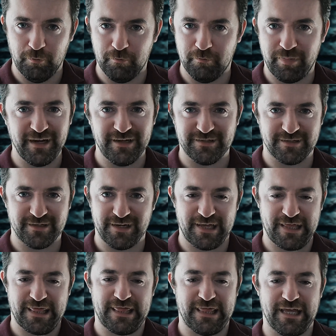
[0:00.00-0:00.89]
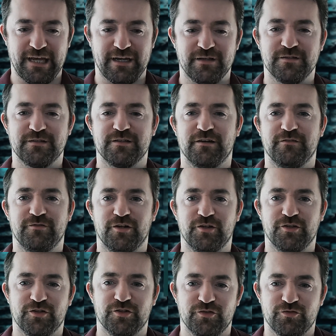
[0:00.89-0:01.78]
basic things of
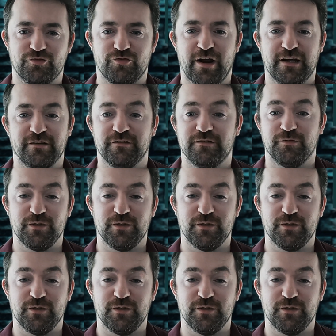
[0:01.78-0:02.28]
Dungeons & Dragons,